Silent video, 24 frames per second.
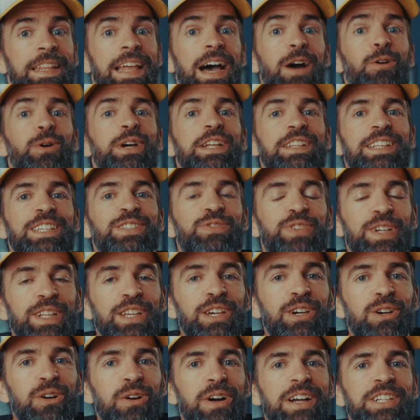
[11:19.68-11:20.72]
Now, in this
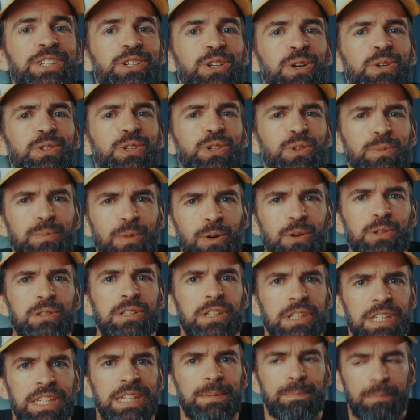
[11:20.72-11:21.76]
video, I showed you
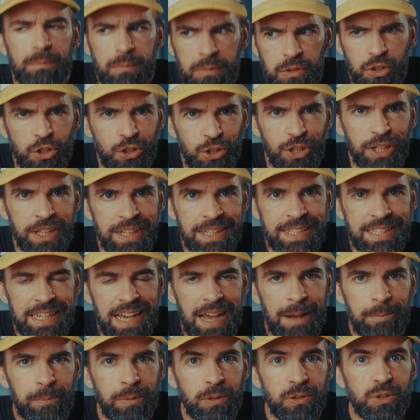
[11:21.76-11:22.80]
mostly good
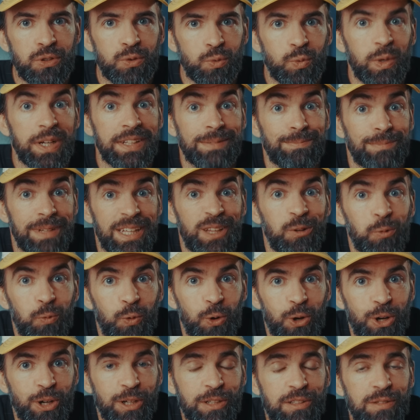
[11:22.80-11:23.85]
examples when it
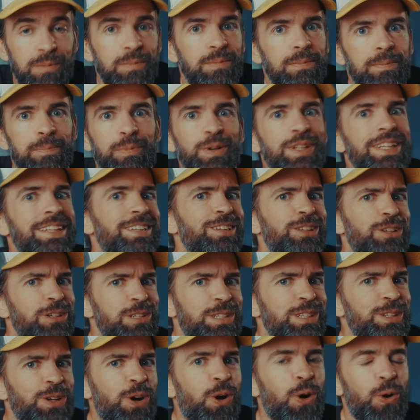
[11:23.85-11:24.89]
worked but it
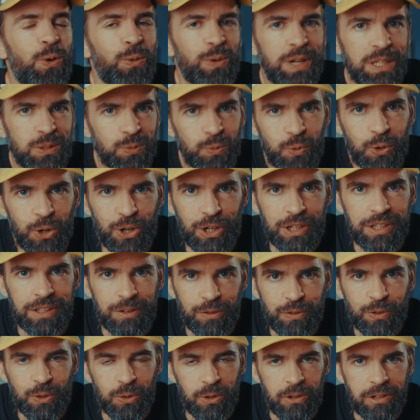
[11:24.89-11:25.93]
doesn't always work,
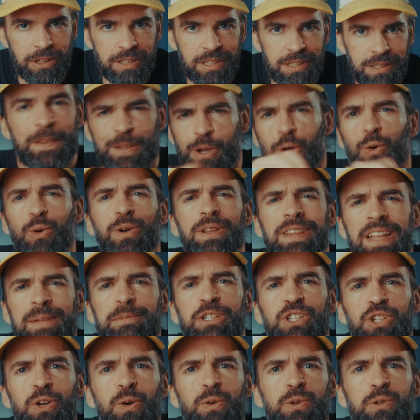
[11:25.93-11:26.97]
of course. So let me
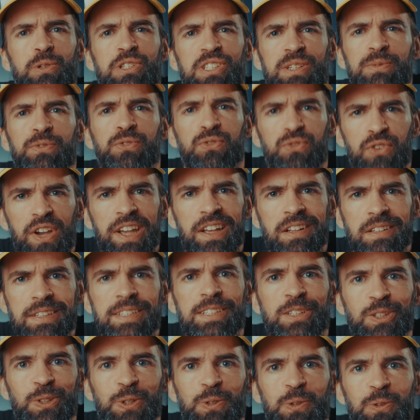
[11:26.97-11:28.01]
show you some fails
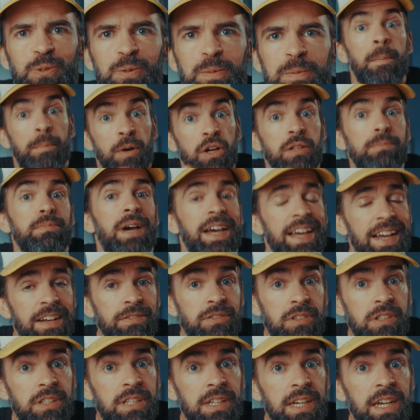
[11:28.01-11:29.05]
too. But I have
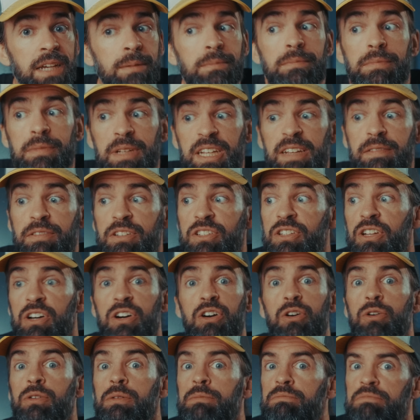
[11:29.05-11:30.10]
to say, even
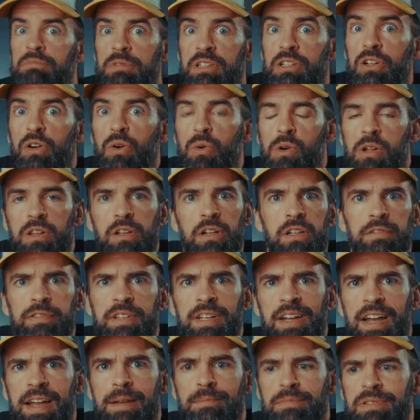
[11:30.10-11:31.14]
though, you know, a lot of
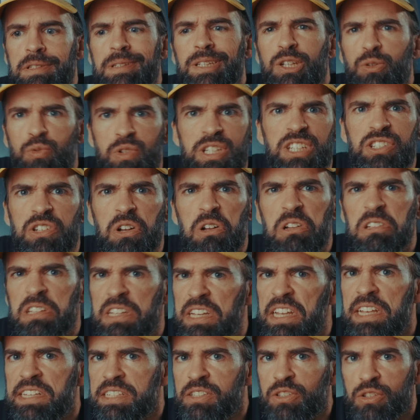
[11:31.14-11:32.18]
times the result
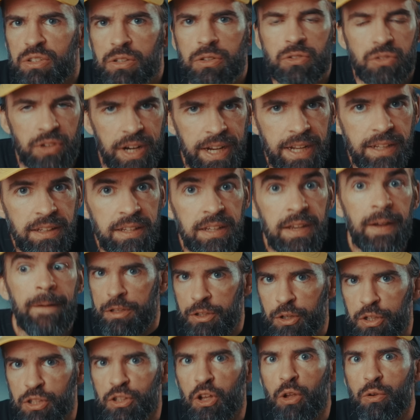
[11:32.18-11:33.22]
isn't great,
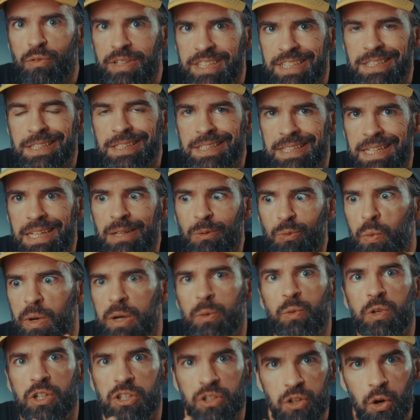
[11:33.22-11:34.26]
you can already see where
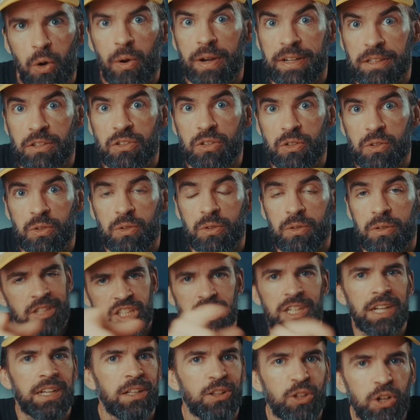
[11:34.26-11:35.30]
we're going to. Just
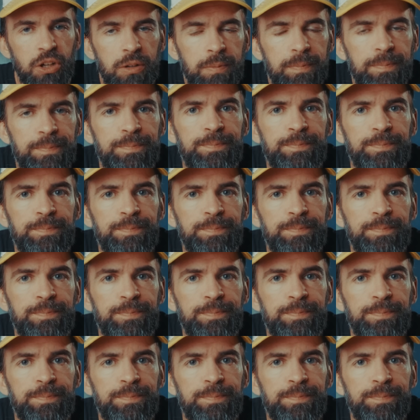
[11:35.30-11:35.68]
take a look.